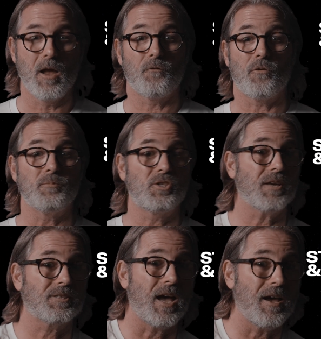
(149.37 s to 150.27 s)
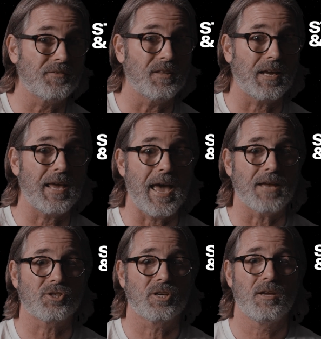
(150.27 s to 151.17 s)
from just after the
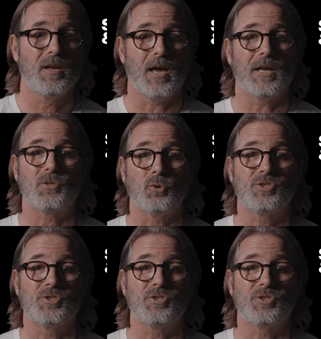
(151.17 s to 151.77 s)
catch until